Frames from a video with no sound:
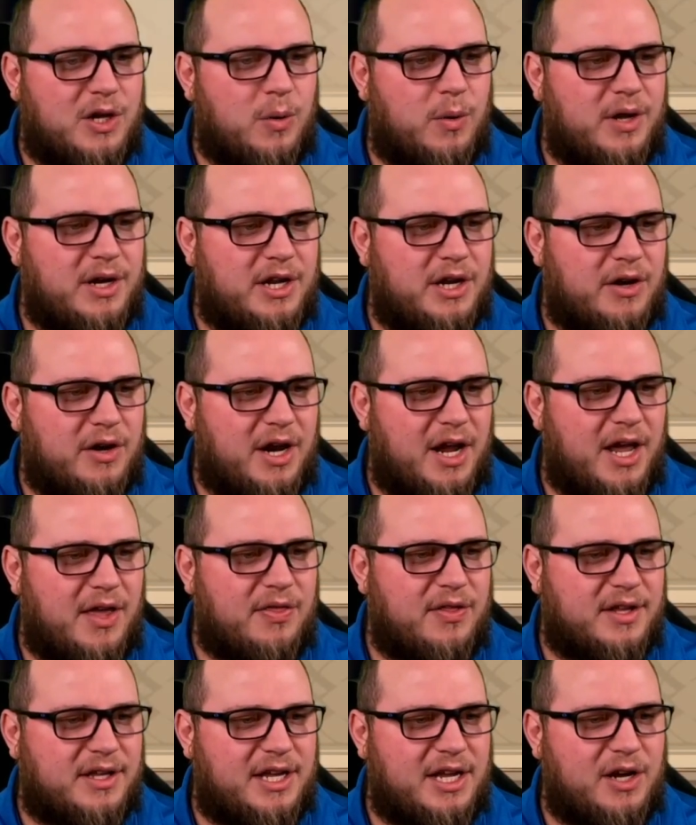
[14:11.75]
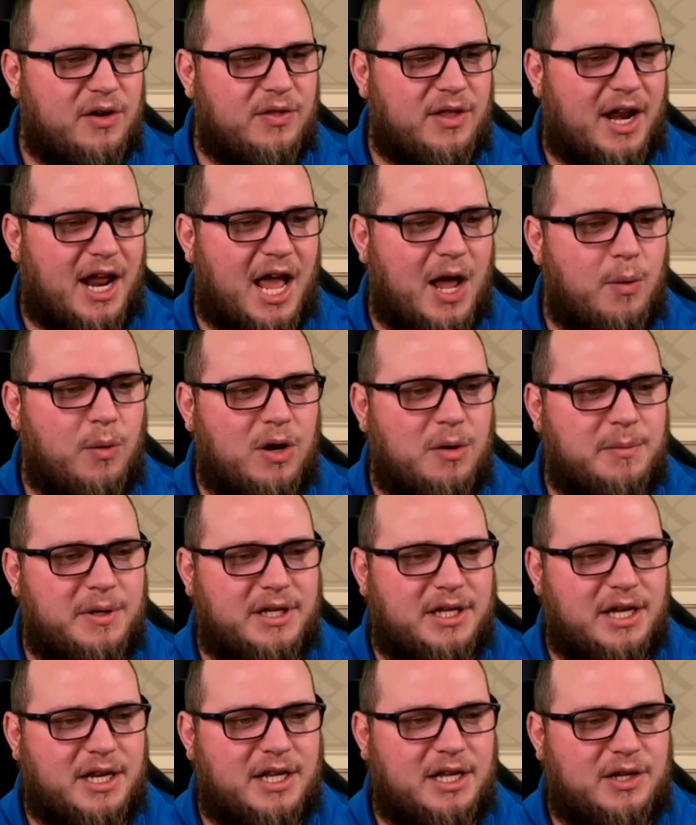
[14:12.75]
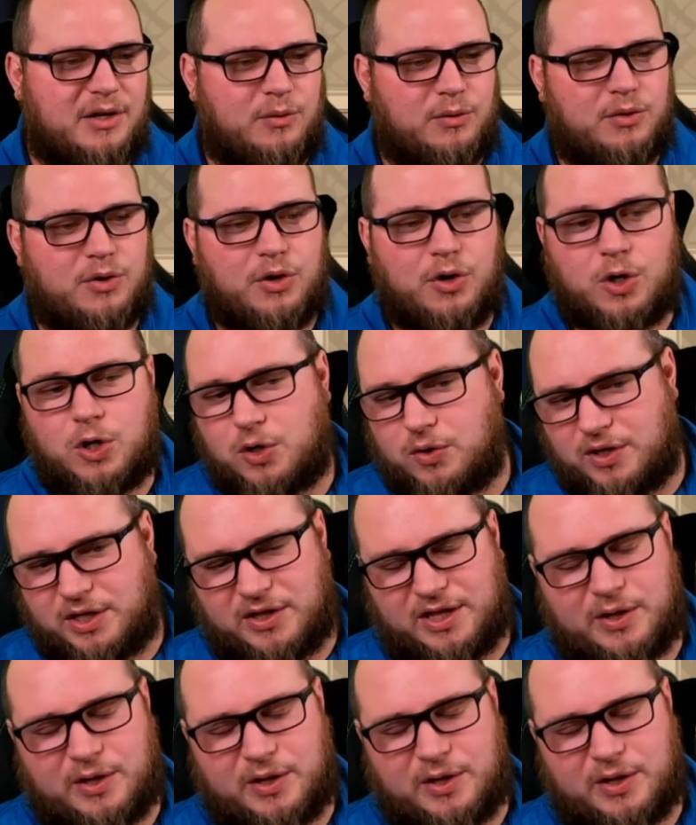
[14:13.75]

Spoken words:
go in here and the gear that I want to be getting currently,